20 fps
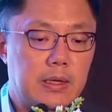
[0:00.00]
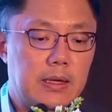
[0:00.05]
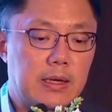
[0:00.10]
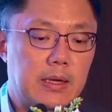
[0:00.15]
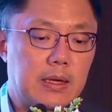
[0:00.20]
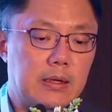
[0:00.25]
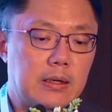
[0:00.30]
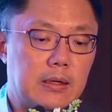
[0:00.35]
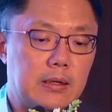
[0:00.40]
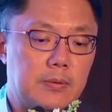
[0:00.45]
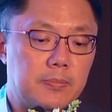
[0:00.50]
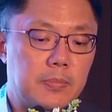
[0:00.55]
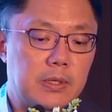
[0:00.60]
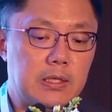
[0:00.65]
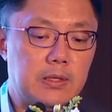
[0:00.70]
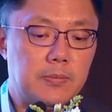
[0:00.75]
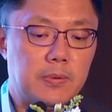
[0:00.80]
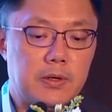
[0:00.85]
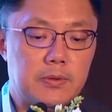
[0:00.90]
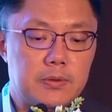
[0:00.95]

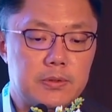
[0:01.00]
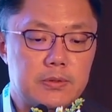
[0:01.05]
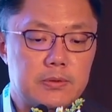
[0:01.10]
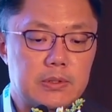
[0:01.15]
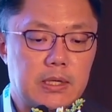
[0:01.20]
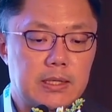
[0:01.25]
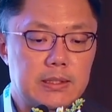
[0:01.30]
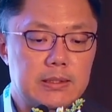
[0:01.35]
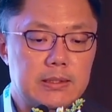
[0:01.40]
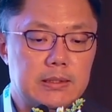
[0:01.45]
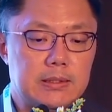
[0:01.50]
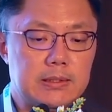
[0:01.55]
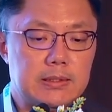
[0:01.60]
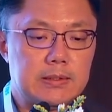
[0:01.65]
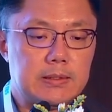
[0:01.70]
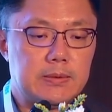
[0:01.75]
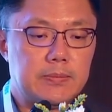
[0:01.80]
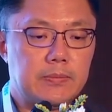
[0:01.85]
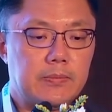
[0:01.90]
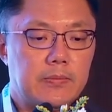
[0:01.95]
PD peritonitis.
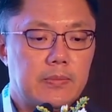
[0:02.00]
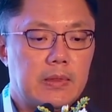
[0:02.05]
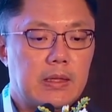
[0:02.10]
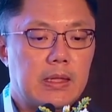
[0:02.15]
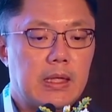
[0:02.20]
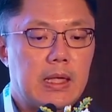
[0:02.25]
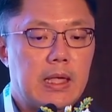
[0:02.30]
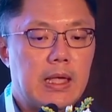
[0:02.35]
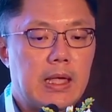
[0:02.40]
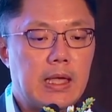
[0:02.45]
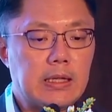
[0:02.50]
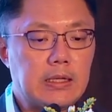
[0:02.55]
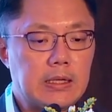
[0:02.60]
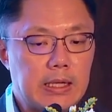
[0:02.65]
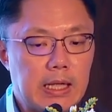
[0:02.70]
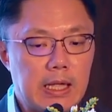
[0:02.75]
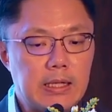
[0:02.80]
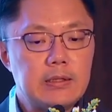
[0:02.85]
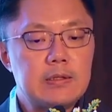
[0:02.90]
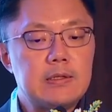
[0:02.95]
And
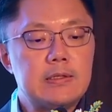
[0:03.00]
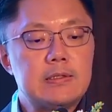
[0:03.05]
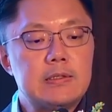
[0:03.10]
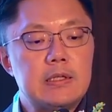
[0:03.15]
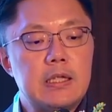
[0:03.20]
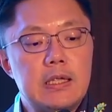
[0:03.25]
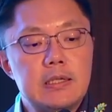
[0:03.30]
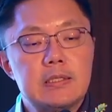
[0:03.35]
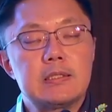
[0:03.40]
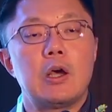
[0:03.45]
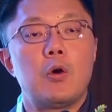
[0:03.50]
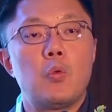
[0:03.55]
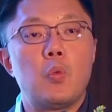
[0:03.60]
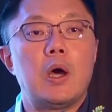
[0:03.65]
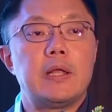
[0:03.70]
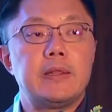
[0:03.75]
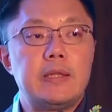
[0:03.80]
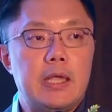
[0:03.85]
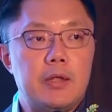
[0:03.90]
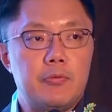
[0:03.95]
again, this is a
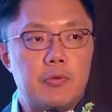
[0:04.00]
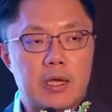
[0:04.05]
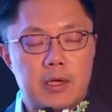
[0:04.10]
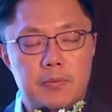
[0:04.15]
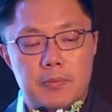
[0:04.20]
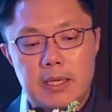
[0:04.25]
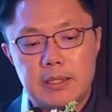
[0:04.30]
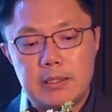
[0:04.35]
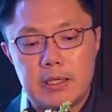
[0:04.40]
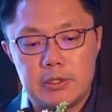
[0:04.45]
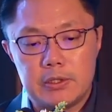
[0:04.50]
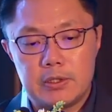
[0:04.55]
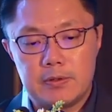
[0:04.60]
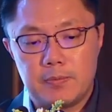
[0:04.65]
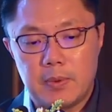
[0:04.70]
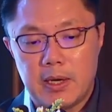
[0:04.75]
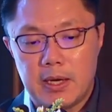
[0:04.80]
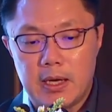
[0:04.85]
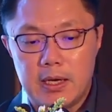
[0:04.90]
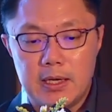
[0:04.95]
1A recommendation
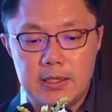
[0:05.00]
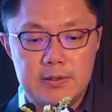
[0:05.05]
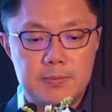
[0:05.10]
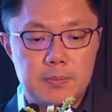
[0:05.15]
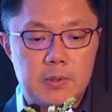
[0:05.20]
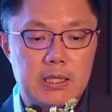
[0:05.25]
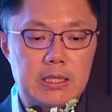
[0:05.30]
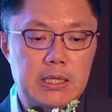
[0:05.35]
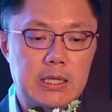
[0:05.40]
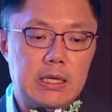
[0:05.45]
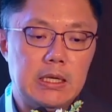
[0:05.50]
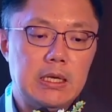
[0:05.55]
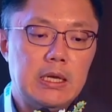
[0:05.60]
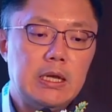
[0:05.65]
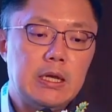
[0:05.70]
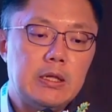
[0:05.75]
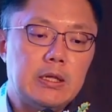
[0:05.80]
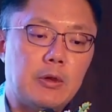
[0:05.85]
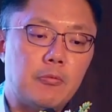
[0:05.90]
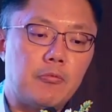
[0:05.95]
by ISPD.
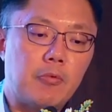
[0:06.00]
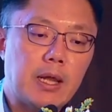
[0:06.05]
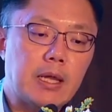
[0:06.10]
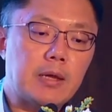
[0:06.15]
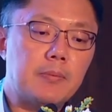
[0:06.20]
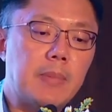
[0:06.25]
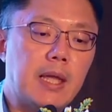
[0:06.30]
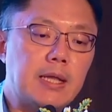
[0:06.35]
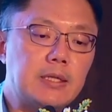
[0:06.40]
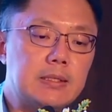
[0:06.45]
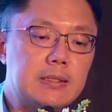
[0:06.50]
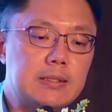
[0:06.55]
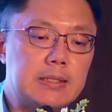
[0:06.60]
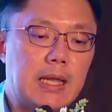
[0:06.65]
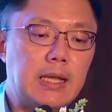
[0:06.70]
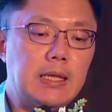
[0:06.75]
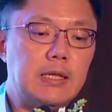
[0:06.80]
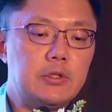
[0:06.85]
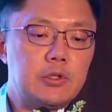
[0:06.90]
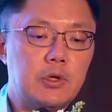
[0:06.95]
They recommend
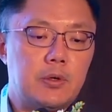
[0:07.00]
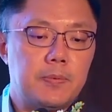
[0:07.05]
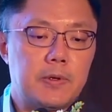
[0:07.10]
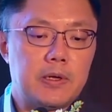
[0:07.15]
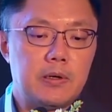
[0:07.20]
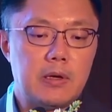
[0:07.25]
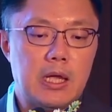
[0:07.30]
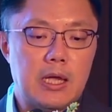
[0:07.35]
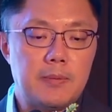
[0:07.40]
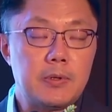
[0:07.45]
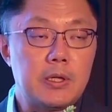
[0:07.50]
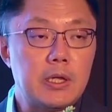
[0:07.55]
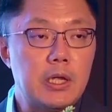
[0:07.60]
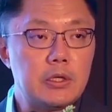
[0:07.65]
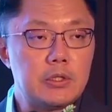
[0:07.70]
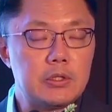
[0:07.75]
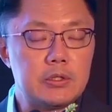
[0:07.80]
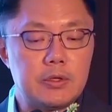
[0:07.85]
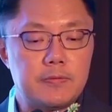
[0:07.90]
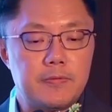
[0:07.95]
daily topical
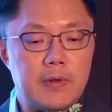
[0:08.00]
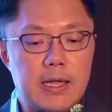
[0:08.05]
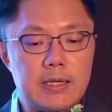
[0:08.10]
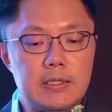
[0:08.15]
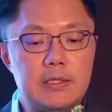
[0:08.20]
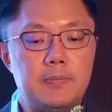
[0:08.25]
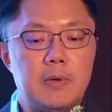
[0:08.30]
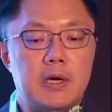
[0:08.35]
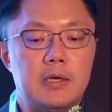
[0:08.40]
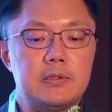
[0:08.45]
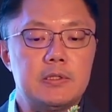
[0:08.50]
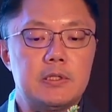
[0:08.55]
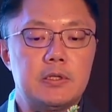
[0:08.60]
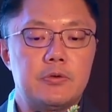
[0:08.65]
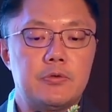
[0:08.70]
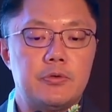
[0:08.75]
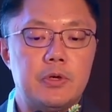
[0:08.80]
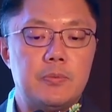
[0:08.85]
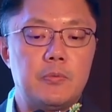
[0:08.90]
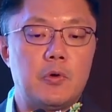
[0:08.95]
application of antibiotic
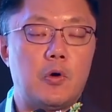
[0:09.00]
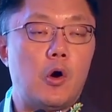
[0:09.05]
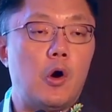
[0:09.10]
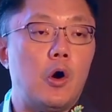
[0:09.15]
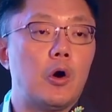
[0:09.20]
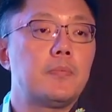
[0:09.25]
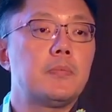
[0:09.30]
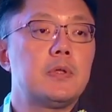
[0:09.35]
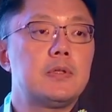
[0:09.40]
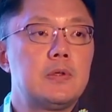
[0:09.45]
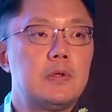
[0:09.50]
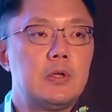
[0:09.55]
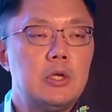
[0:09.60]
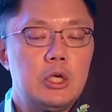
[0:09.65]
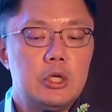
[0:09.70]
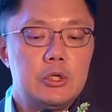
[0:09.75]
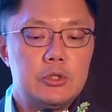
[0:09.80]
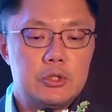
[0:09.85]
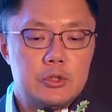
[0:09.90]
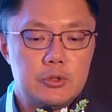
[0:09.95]
cream or ointment
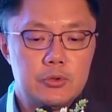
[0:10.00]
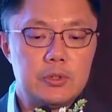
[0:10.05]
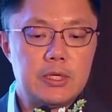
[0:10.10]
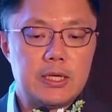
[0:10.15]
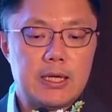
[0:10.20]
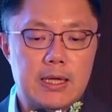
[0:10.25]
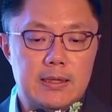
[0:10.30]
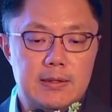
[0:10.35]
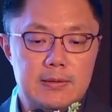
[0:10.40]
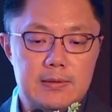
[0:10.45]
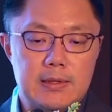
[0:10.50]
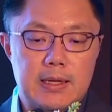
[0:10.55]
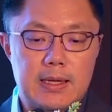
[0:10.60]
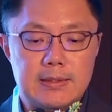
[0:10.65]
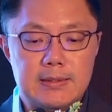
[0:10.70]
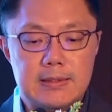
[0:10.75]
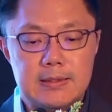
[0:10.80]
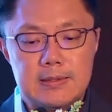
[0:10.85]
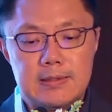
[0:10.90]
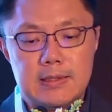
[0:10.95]
to the catheter
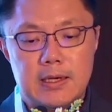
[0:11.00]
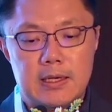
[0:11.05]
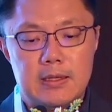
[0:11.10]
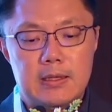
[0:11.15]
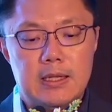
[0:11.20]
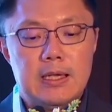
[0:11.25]
exit site,